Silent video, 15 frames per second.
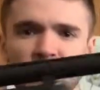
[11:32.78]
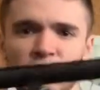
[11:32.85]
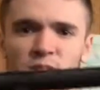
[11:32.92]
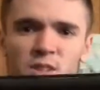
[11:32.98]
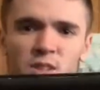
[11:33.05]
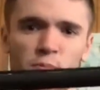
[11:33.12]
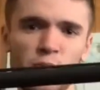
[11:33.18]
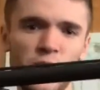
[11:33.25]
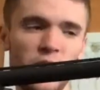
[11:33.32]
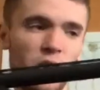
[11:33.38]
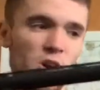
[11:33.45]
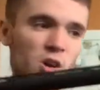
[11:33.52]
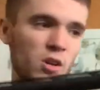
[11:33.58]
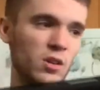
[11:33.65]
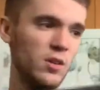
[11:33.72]
It's pretty
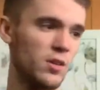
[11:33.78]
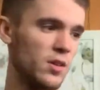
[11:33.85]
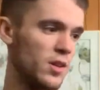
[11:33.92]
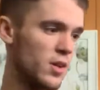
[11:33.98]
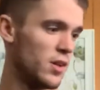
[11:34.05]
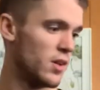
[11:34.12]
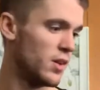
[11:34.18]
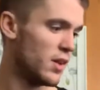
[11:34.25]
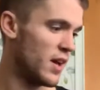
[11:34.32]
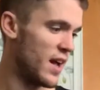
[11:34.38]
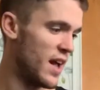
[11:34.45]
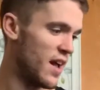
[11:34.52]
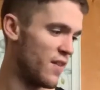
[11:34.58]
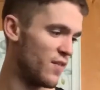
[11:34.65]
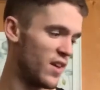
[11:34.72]
long. I
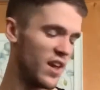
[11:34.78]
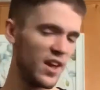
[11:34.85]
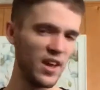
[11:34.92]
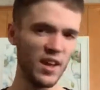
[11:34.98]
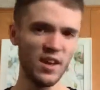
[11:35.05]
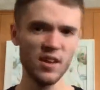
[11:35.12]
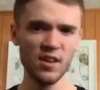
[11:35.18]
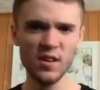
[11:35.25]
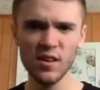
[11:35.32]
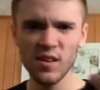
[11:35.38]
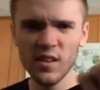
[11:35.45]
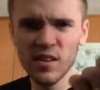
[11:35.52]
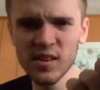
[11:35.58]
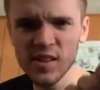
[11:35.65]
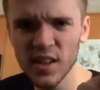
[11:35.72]
have a
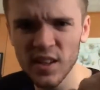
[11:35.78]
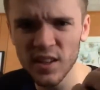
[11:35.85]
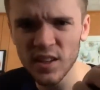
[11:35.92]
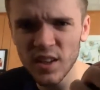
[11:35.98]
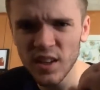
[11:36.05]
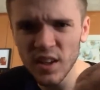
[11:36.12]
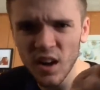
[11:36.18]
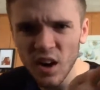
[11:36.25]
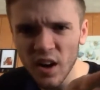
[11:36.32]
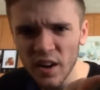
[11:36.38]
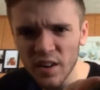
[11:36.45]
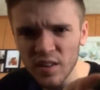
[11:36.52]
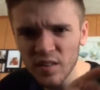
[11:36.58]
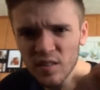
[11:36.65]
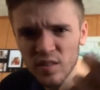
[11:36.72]

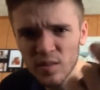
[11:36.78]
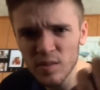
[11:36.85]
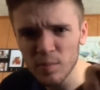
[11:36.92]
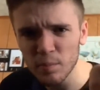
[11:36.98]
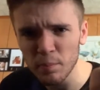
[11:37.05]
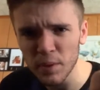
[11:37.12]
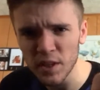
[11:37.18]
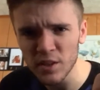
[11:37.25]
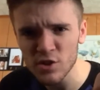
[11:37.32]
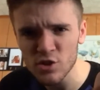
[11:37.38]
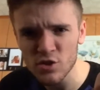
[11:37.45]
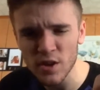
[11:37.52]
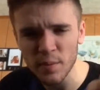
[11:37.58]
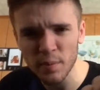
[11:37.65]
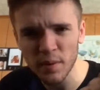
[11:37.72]
neon bead
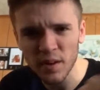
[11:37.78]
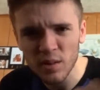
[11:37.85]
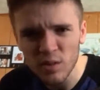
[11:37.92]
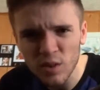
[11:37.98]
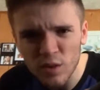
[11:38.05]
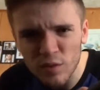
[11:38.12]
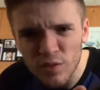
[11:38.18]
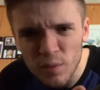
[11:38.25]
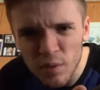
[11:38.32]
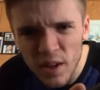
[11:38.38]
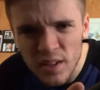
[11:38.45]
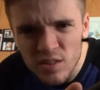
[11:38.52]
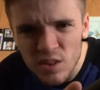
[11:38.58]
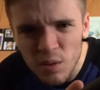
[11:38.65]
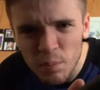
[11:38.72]
strip. I don't know if the
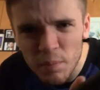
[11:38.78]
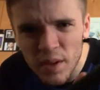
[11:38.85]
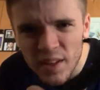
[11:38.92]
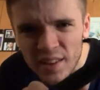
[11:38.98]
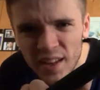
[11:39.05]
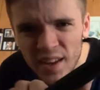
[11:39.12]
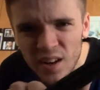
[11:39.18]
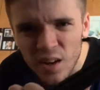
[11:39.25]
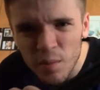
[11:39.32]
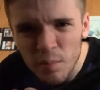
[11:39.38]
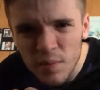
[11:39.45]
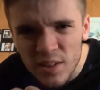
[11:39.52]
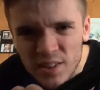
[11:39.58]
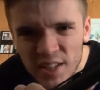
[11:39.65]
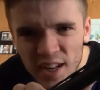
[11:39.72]
light's gonna pick that up.
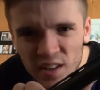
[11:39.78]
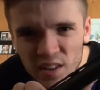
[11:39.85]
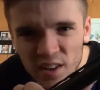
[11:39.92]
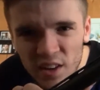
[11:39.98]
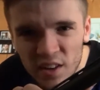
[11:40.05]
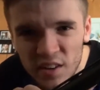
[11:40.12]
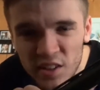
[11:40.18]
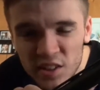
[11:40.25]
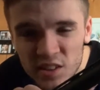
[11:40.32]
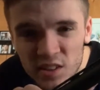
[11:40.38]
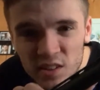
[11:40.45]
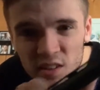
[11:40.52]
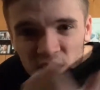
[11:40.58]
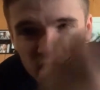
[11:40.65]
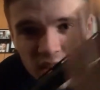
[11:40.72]
Exactly, there it is.
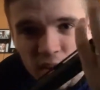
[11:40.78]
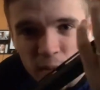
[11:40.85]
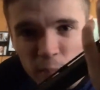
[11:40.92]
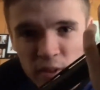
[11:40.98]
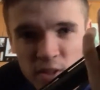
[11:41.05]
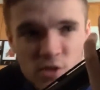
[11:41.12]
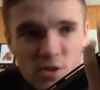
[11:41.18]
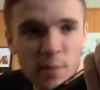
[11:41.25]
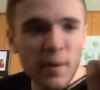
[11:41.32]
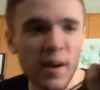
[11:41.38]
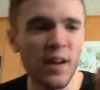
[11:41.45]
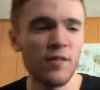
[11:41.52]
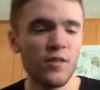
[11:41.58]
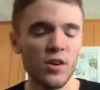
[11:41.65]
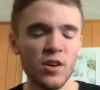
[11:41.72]
The neon bead strip I
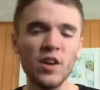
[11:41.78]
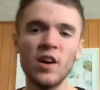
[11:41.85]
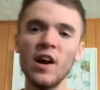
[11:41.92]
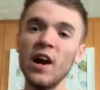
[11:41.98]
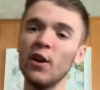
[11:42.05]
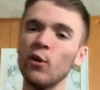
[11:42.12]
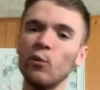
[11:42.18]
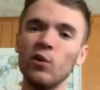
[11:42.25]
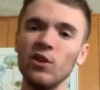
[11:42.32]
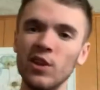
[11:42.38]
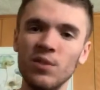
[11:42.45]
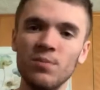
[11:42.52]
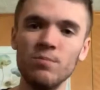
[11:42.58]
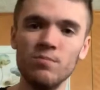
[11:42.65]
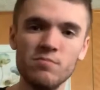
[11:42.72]
have on there. I don't
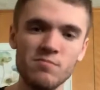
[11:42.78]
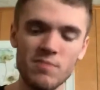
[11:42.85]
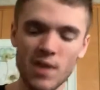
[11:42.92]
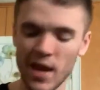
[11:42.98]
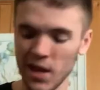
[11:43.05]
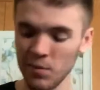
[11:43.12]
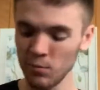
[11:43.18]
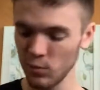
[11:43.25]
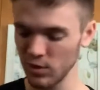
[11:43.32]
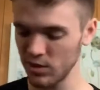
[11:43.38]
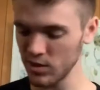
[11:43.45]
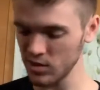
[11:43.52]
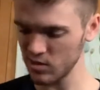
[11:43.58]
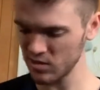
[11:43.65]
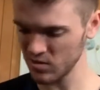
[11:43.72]
really aim with
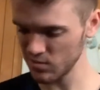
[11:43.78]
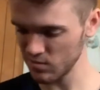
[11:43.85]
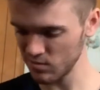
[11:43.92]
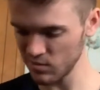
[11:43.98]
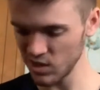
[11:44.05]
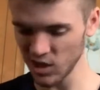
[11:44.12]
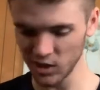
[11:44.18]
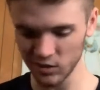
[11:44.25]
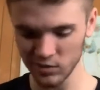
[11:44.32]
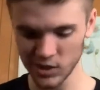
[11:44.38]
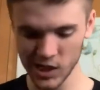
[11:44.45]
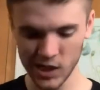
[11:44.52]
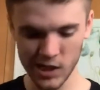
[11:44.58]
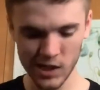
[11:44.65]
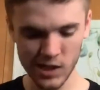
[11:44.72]
this gun
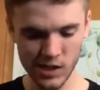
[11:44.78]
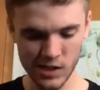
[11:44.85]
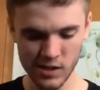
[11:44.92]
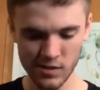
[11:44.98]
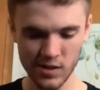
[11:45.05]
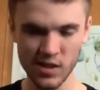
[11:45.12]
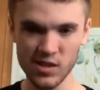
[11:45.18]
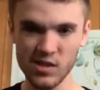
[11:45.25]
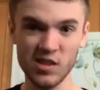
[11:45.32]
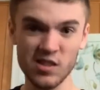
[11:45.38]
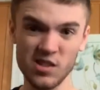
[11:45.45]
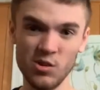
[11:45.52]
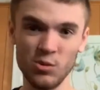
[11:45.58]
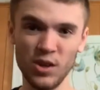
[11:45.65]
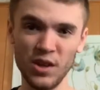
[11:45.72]
because there's
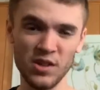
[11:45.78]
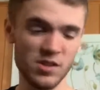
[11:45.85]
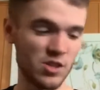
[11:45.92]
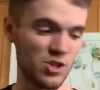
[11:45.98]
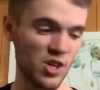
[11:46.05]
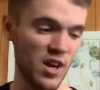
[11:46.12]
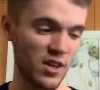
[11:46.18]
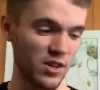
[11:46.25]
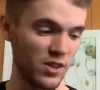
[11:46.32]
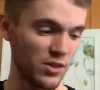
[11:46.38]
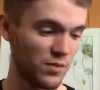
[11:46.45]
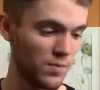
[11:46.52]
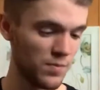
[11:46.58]
no need. It's a shotgun.